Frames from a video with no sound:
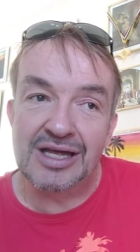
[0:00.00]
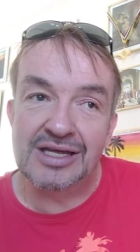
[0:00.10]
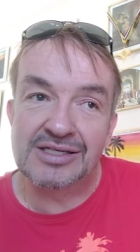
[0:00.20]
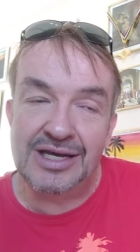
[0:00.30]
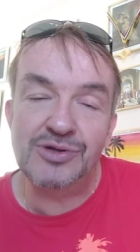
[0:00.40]

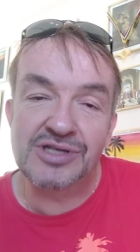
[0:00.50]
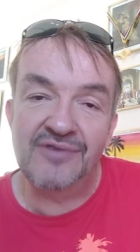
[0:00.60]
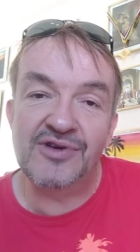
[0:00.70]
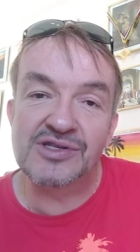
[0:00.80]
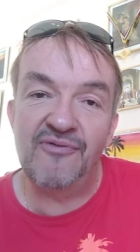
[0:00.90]
see
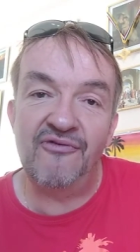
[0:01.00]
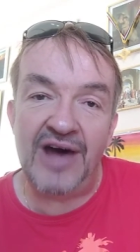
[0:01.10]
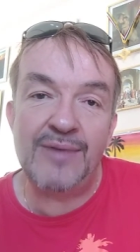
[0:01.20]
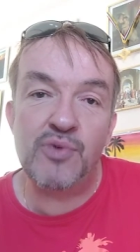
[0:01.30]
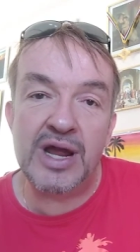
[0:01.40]
yourself as a
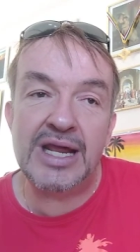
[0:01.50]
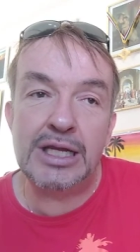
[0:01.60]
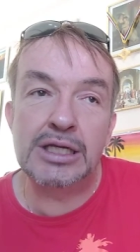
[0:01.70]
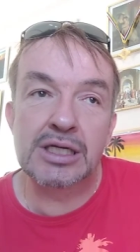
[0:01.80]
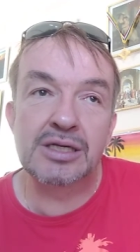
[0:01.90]

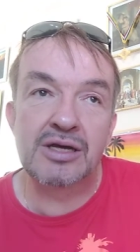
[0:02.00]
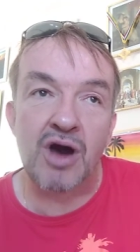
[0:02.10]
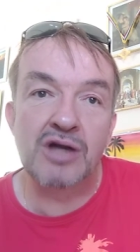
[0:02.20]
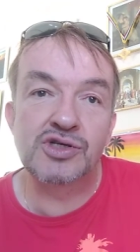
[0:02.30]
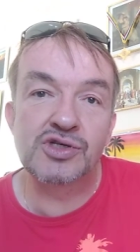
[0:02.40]
vibrating,
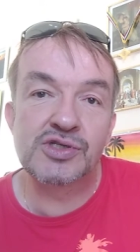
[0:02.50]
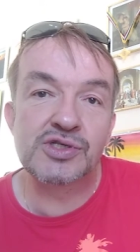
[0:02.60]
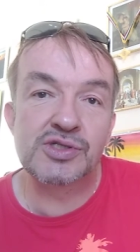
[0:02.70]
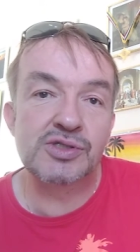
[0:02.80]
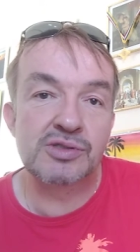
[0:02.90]

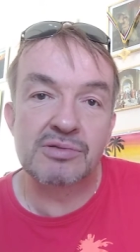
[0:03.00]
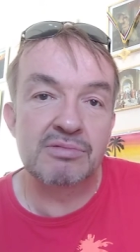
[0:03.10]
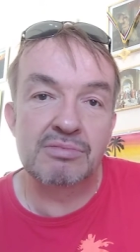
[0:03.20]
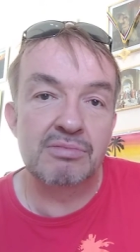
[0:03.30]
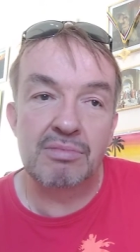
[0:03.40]
conscious
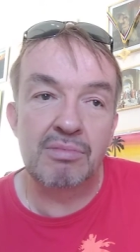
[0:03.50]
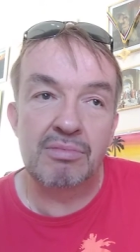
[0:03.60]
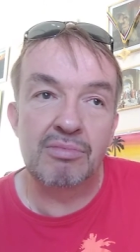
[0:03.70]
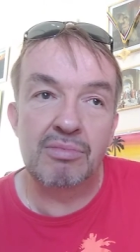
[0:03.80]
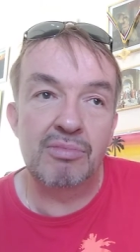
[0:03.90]

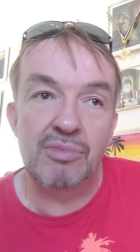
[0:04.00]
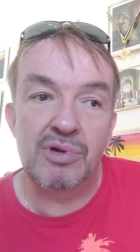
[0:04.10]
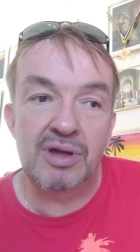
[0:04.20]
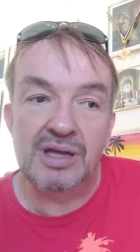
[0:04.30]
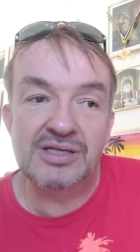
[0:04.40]

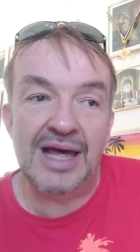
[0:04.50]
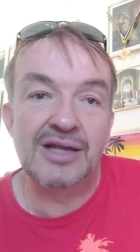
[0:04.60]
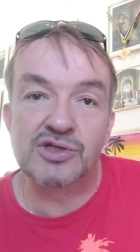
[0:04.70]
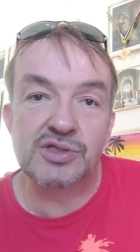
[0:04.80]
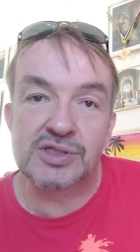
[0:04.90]

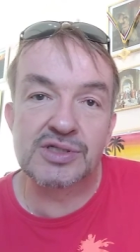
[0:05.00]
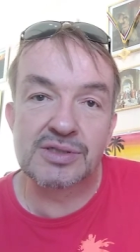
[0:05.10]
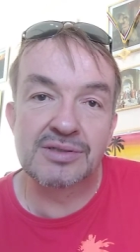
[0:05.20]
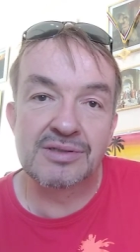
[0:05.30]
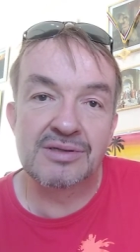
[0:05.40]
intelligence
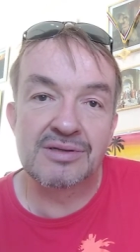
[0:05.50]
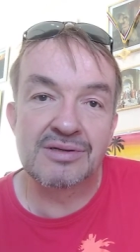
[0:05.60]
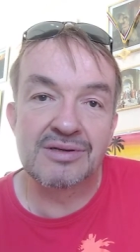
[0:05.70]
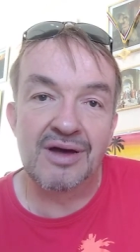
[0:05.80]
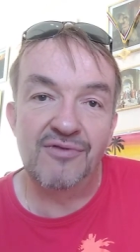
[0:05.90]

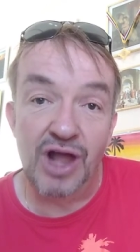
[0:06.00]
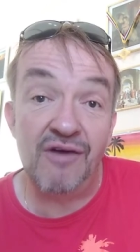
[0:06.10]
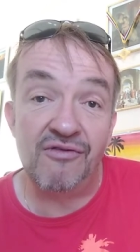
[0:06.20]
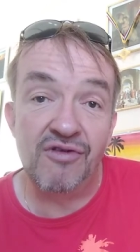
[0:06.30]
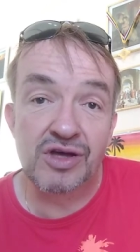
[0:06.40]
of
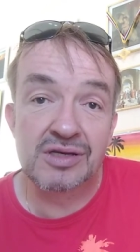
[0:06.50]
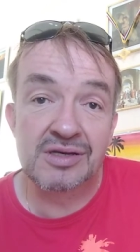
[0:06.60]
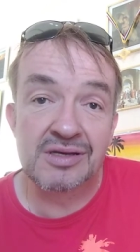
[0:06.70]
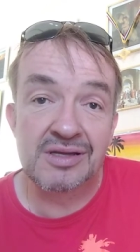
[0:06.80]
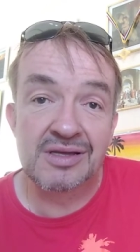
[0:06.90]
love.
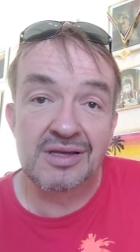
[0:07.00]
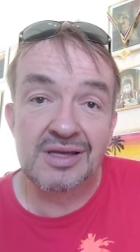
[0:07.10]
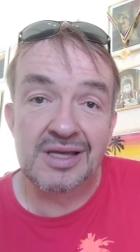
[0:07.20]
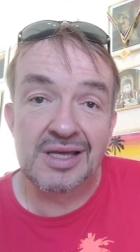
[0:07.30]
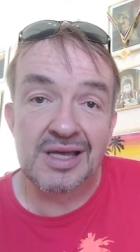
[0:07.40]

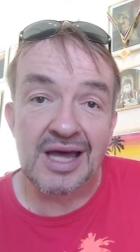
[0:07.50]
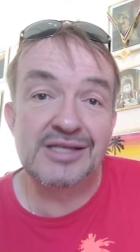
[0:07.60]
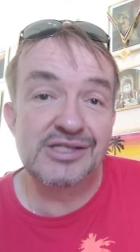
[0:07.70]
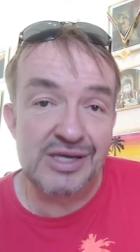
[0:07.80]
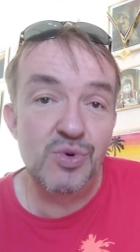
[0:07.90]
And
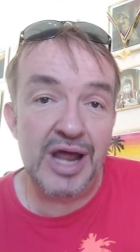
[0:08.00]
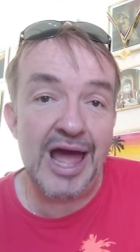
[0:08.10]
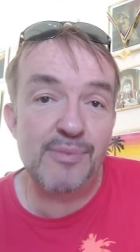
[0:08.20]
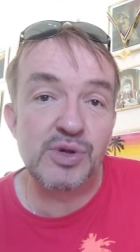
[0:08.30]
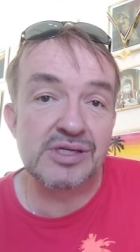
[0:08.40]
see what
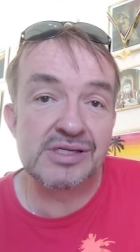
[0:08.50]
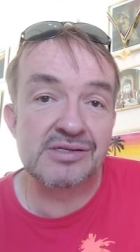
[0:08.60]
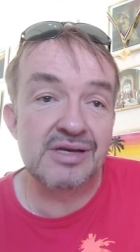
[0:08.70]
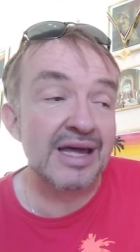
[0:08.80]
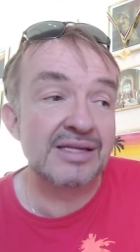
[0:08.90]

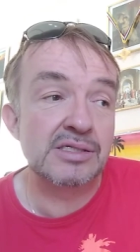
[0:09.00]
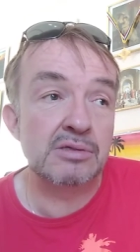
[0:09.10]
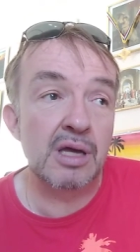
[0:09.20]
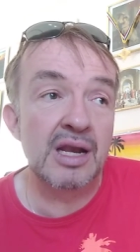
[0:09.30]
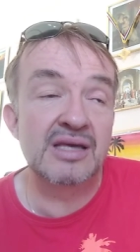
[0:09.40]
happens. It's
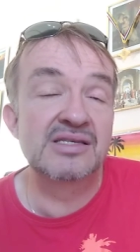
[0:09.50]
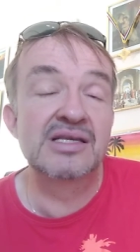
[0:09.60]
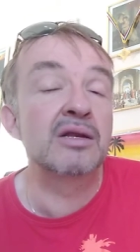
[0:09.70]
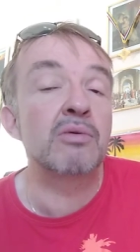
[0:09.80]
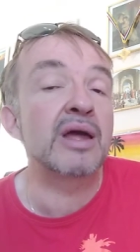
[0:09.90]
an
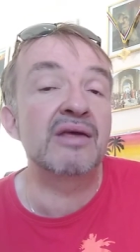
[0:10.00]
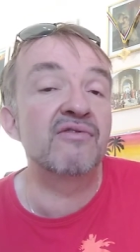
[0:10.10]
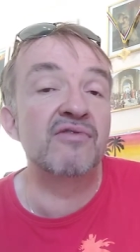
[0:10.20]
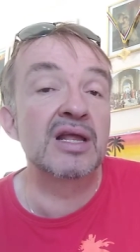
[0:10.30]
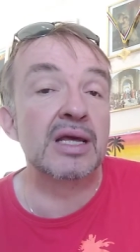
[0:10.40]
exhilarating
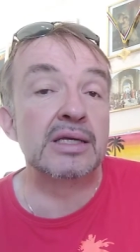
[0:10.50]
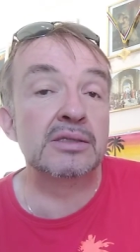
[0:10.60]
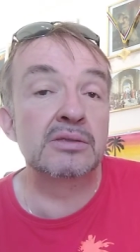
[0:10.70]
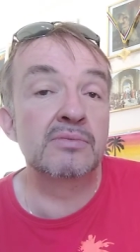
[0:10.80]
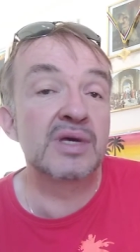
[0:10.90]
feeling
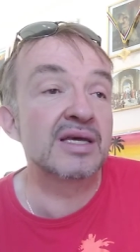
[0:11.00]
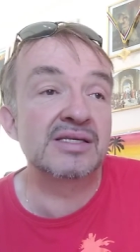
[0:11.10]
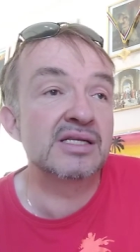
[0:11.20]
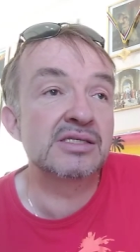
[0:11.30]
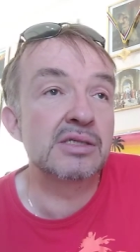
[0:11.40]
because
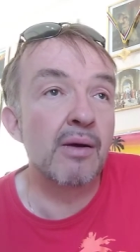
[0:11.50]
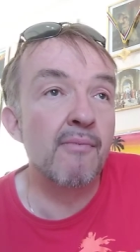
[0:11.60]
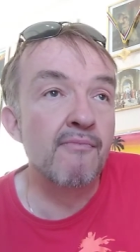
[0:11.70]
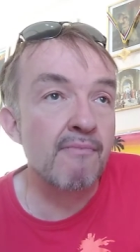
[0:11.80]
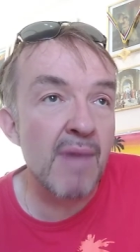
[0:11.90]
it's
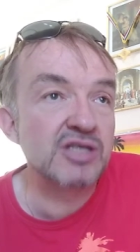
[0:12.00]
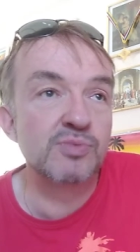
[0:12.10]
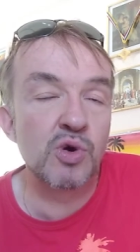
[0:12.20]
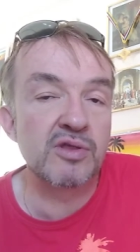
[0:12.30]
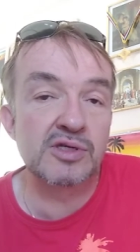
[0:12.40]
much
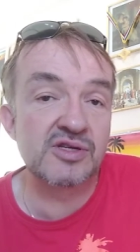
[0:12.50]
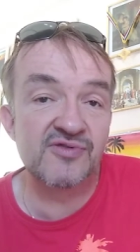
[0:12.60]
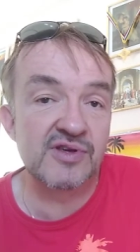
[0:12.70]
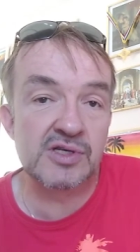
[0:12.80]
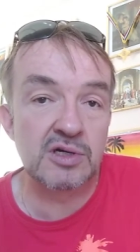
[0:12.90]
more than just
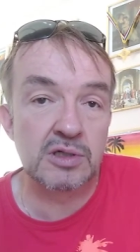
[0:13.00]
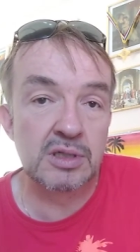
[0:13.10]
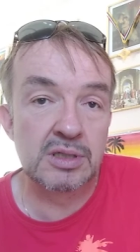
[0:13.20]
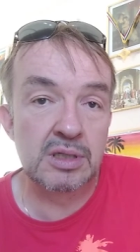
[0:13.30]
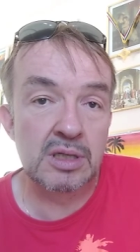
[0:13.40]
physical.
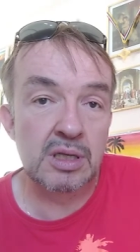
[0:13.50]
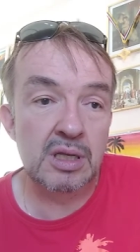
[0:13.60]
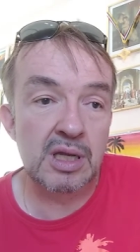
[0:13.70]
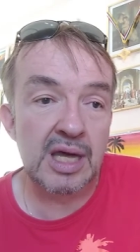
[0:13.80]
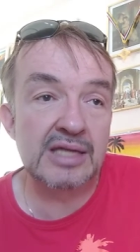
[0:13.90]

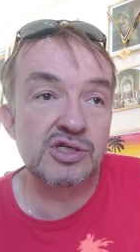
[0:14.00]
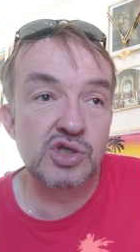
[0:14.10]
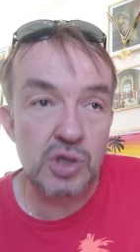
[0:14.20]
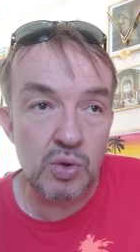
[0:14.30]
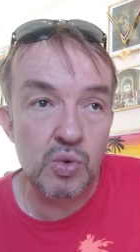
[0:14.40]
It's
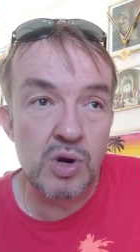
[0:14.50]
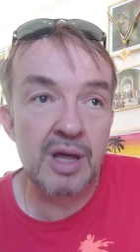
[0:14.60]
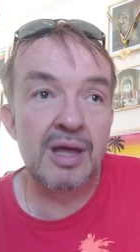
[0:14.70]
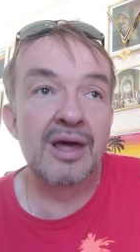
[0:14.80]
you